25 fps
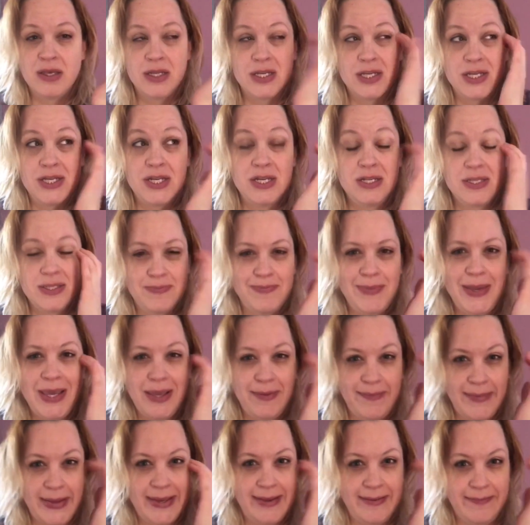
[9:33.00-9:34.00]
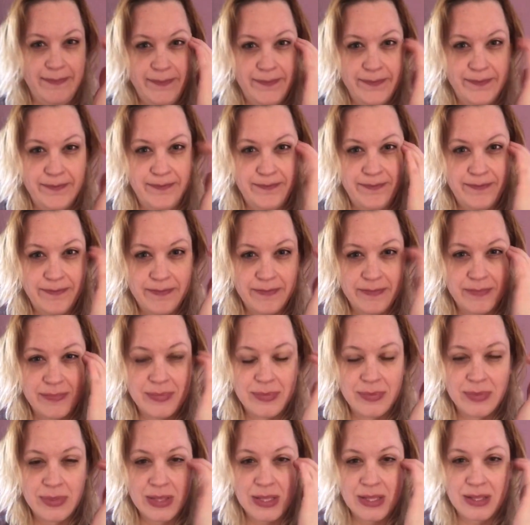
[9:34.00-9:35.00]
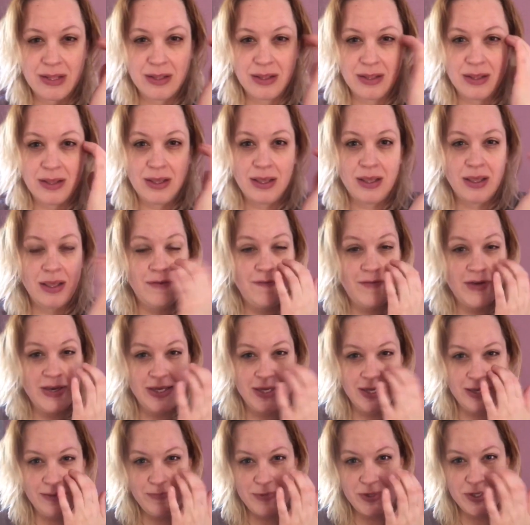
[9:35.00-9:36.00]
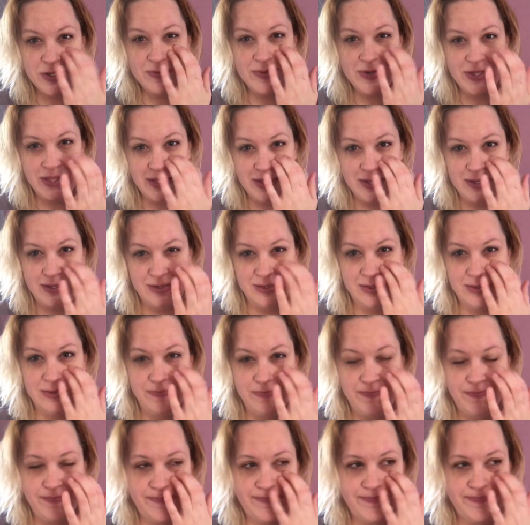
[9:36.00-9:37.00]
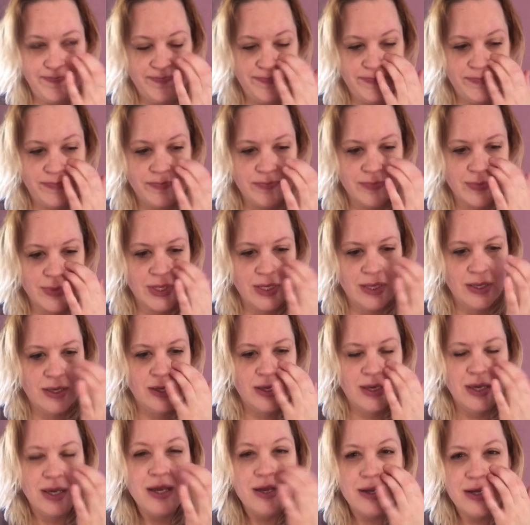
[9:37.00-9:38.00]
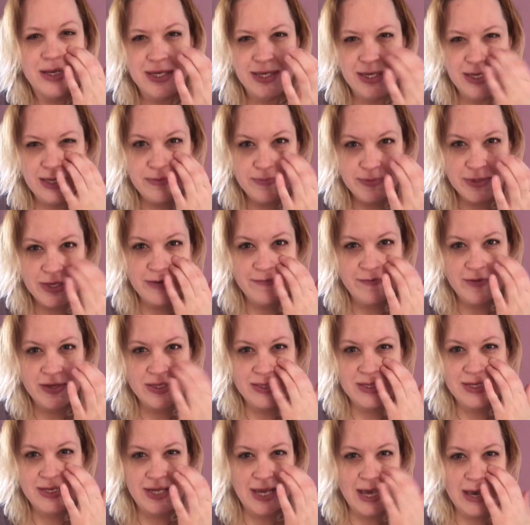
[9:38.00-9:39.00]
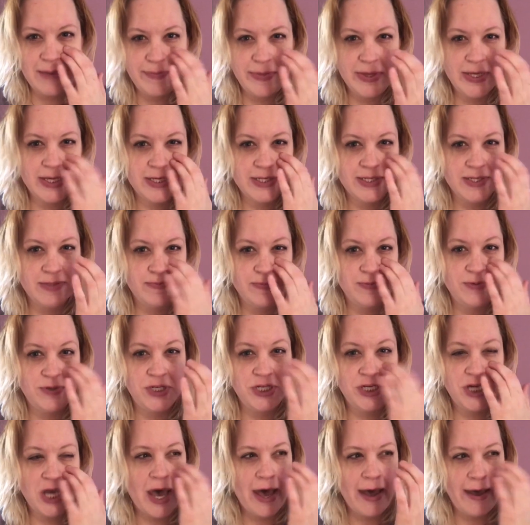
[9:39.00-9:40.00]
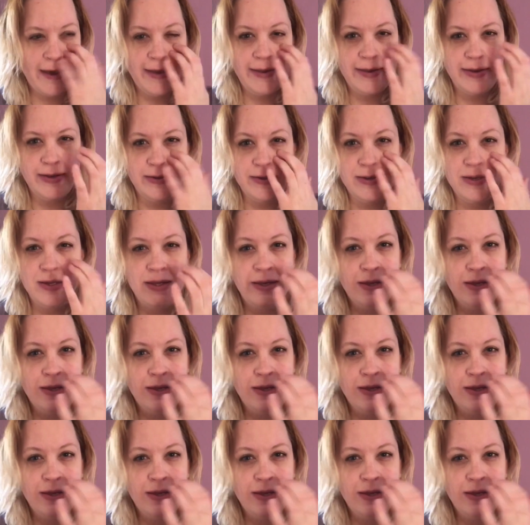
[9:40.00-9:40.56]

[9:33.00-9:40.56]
just maybe, if I keep doing this, and I keep giving the tapping a shot and